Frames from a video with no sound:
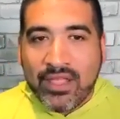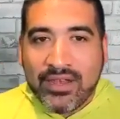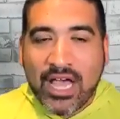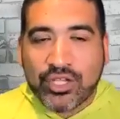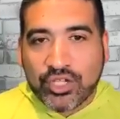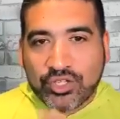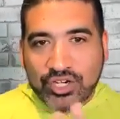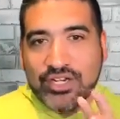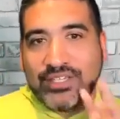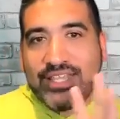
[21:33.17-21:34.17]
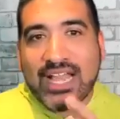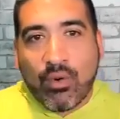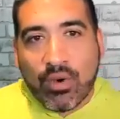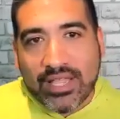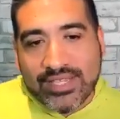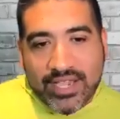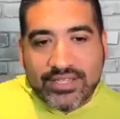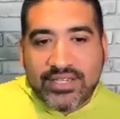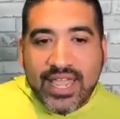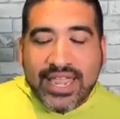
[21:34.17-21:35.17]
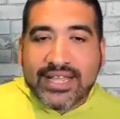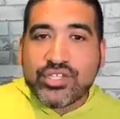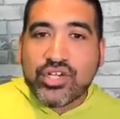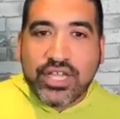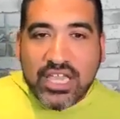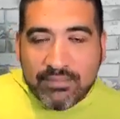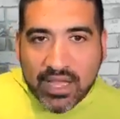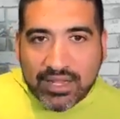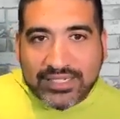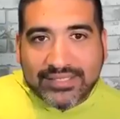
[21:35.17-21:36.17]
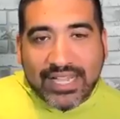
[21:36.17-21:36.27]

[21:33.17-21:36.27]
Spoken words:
Now, the third thing I want to tell you today is your email list.